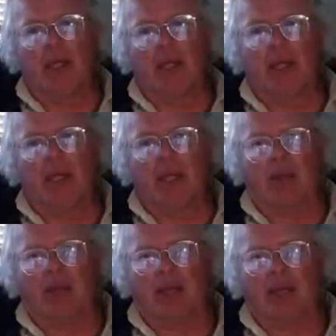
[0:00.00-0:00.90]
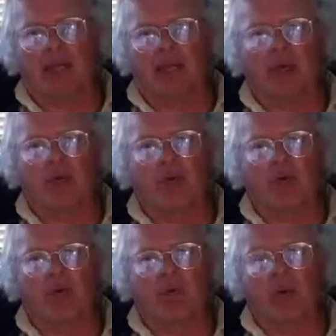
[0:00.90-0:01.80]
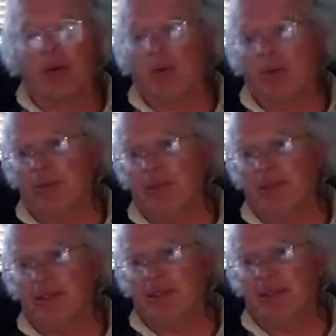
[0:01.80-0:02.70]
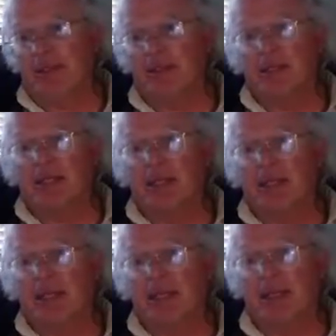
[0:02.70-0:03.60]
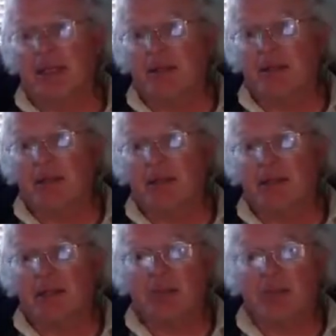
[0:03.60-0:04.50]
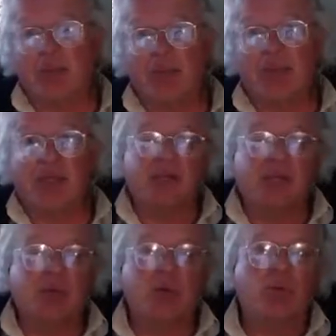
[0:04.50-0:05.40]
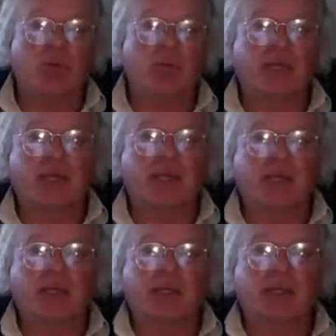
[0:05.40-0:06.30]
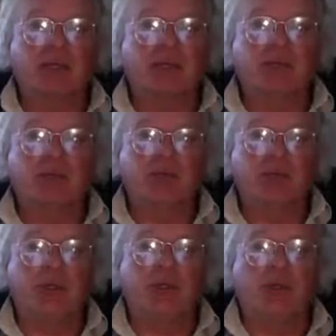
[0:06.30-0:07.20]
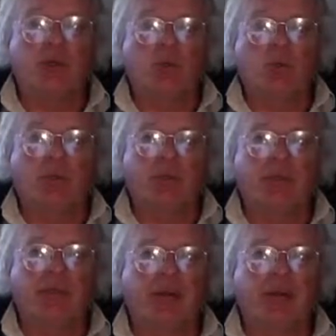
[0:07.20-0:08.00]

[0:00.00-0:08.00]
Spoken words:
and they carry them for a while, and then the ETs just come and take the baby, because they were impregnated, these women, with